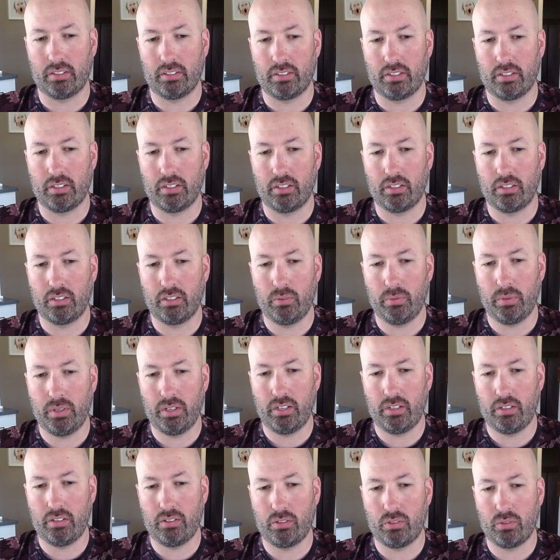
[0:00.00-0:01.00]
Is there a good way
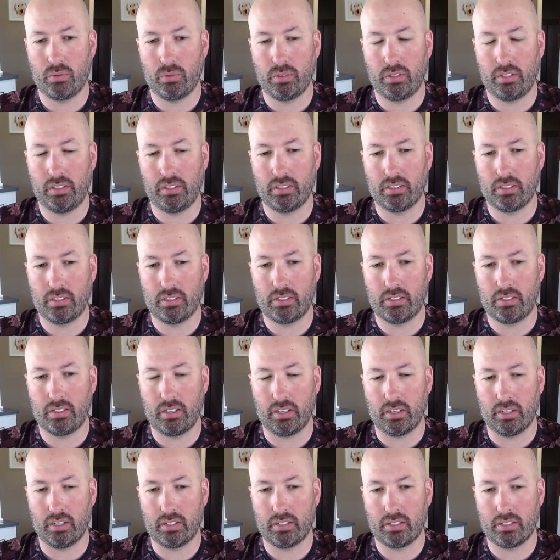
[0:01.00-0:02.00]
to do
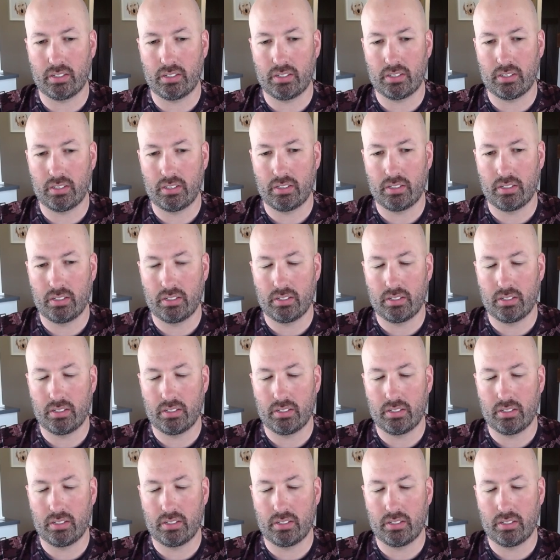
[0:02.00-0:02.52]
26?